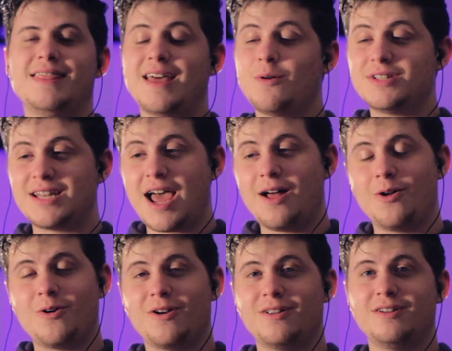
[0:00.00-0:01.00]
That was Niall
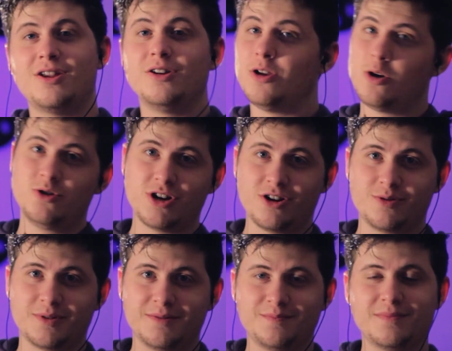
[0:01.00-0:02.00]
Horan, No
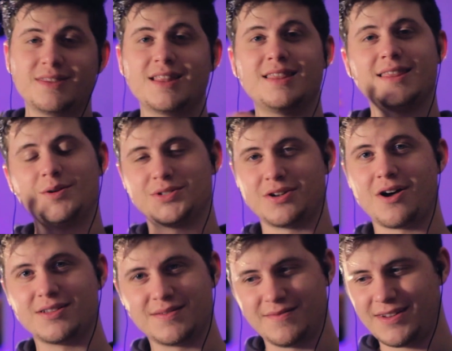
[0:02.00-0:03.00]
Judgement. That was an
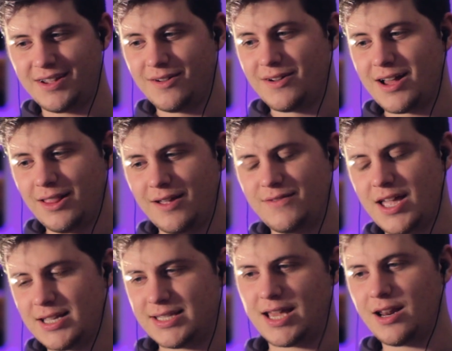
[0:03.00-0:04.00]
awesome video. I love
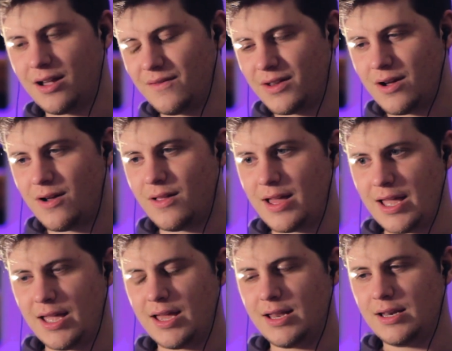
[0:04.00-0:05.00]
the aesthetic of it all
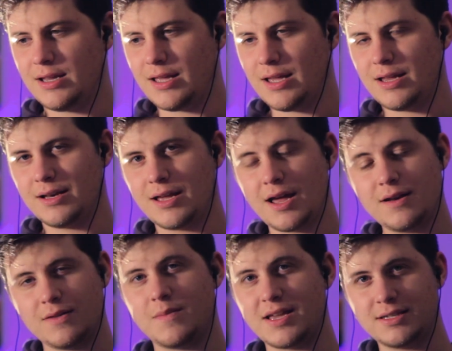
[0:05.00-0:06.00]
and
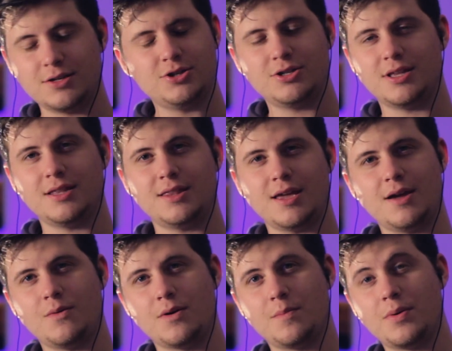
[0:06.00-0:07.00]
kind of the message that
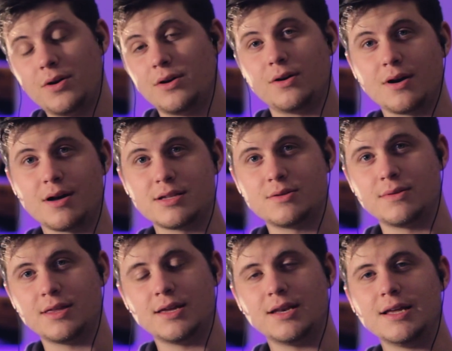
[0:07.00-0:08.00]
they were putting across
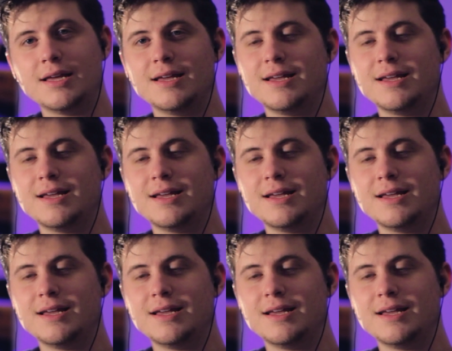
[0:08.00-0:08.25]
with it.